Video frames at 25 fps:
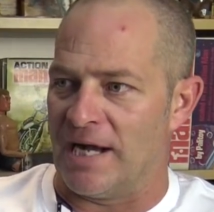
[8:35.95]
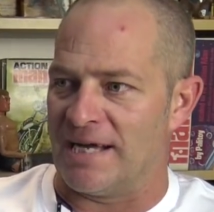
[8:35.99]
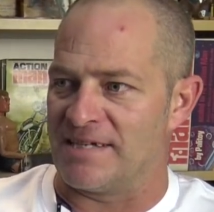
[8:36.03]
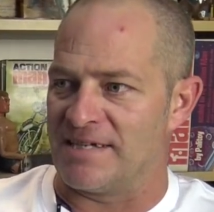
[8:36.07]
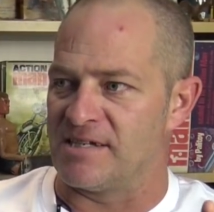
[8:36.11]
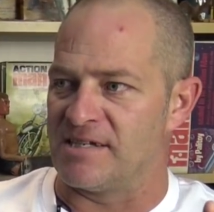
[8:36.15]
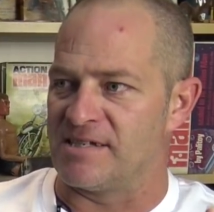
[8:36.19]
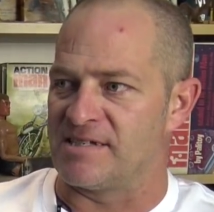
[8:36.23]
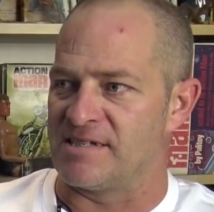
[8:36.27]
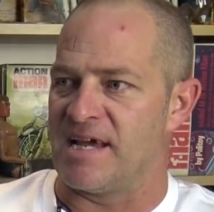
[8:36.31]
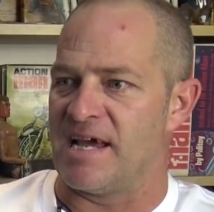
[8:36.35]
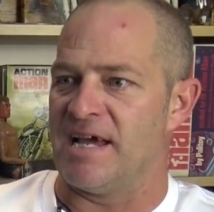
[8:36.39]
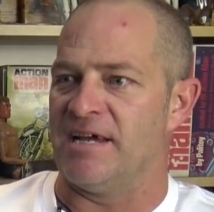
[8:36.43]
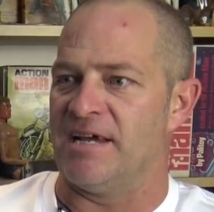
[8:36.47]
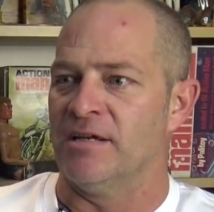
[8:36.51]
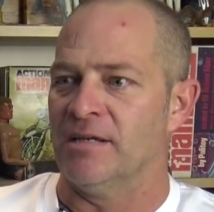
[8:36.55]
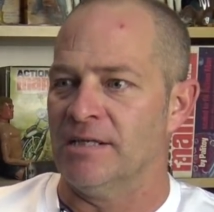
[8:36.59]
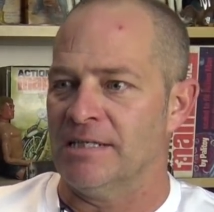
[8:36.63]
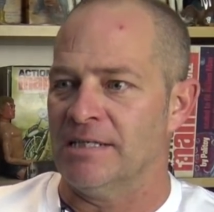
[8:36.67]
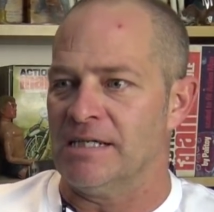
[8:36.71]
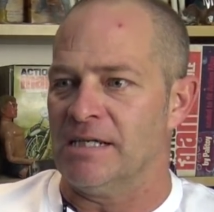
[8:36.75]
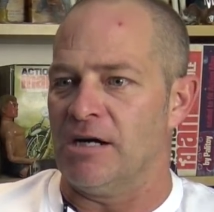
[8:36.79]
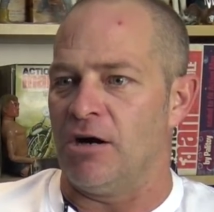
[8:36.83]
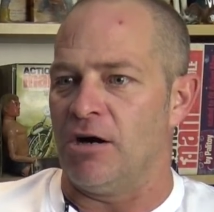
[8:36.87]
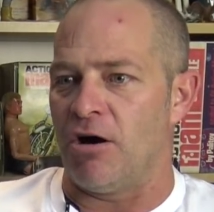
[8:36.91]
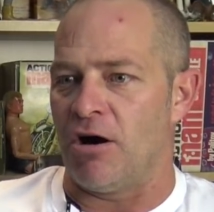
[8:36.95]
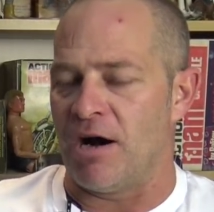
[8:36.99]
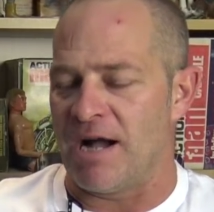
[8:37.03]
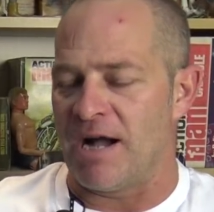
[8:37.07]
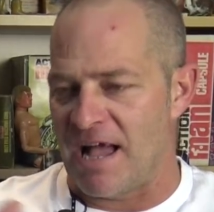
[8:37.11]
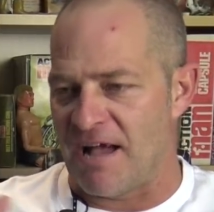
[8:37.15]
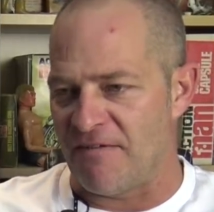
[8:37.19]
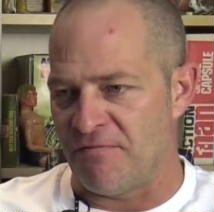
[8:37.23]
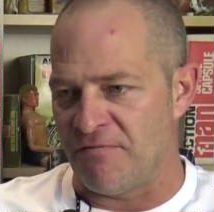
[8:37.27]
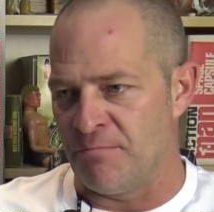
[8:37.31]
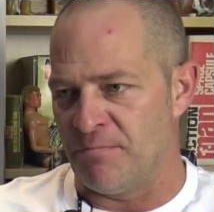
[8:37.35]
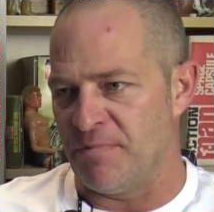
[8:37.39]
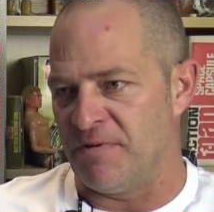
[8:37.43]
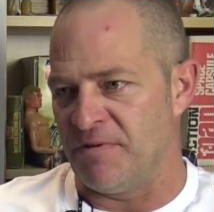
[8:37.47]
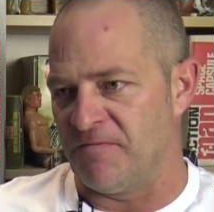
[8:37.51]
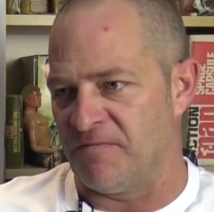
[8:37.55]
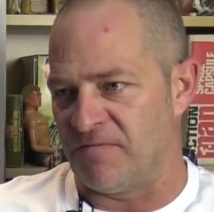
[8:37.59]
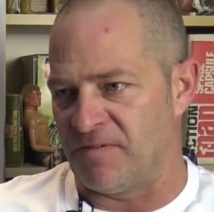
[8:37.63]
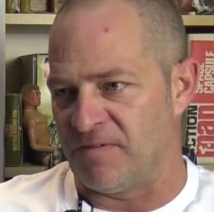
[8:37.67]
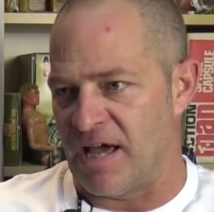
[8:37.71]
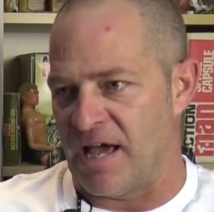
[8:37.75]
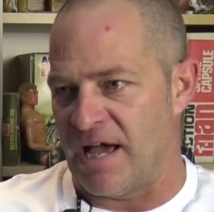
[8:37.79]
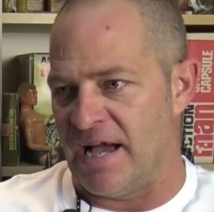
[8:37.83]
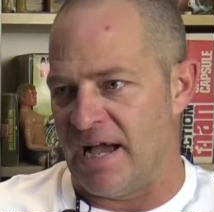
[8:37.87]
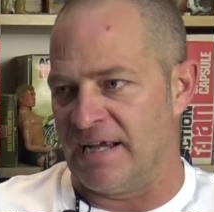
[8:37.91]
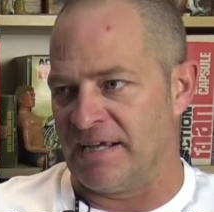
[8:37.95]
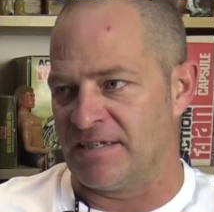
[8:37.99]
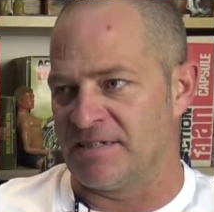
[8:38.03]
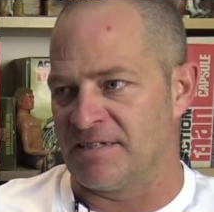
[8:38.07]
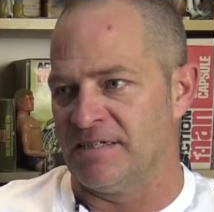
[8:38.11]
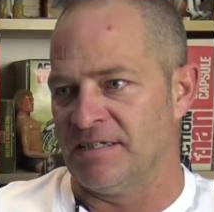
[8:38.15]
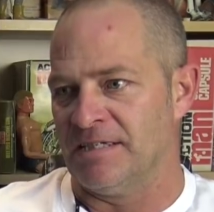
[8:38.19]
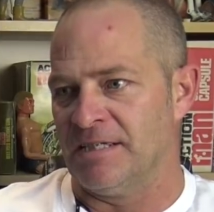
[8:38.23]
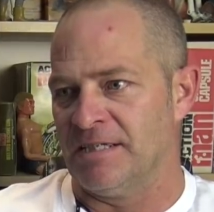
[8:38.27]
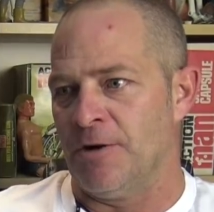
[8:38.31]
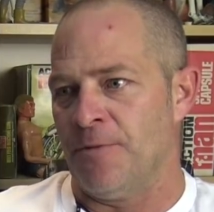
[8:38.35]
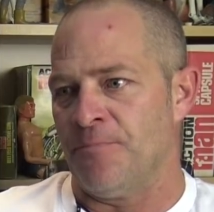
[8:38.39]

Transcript: As I said, I haven't been flagged,